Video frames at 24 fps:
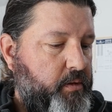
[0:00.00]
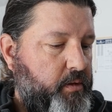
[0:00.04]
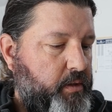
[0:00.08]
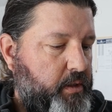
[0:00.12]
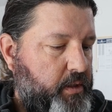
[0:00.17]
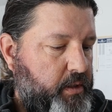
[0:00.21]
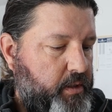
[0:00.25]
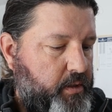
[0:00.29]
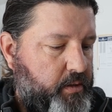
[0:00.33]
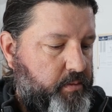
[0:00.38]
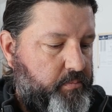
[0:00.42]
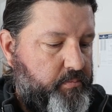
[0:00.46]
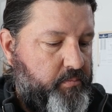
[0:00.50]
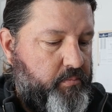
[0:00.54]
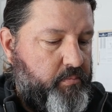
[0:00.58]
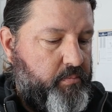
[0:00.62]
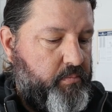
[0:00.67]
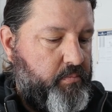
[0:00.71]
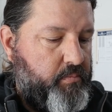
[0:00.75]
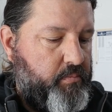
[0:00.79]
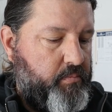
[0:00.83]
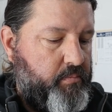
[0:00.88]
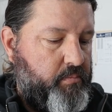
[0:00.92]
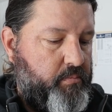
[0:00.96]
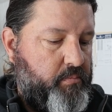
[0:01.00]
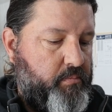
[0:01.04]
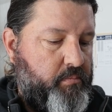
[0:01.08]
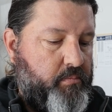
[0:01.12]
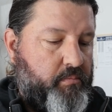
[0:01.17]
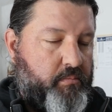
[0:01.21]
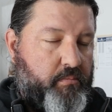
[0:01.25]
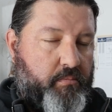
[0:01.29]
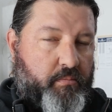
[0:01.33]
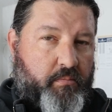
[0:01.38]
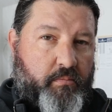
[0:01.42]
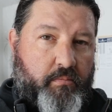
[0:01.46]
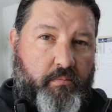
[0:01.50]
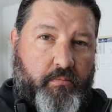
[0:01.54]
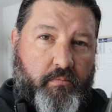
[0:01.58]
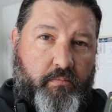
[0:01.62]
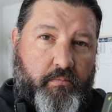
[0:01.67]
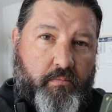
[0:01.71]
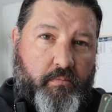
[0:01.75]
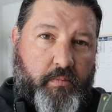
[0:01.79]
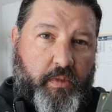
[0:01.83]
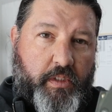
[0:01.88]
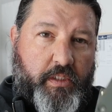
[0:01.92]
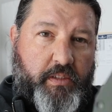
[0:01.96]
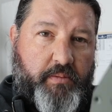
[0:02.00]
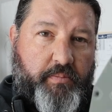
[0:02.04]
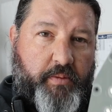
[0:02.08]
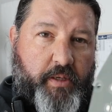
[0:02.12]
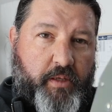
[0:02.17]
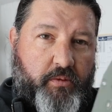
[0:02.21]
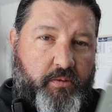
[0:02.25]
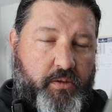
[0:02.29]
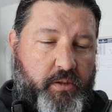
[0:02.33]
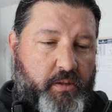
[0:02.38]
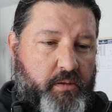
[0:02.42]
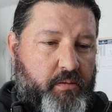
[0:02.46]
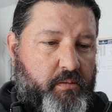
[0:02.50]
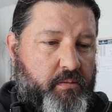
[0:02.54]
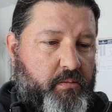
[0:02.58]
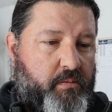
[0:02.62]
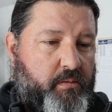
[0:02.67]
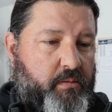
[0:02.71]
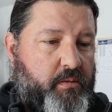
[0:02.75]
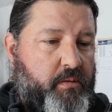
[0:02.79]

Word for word: Um, it's mounted